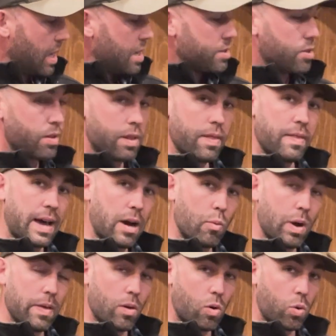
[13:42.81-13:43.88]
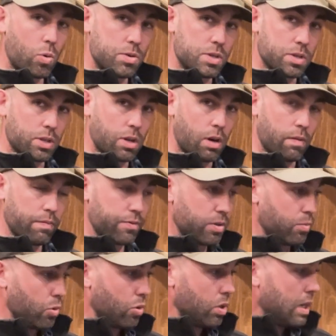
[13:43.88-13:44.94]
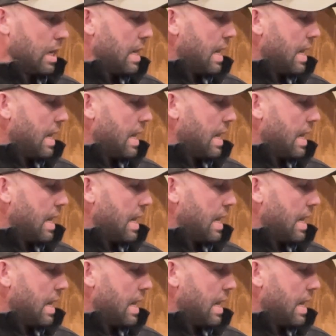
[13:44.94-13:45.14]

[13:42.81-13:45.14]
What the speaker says: so that way the horse is comfortable,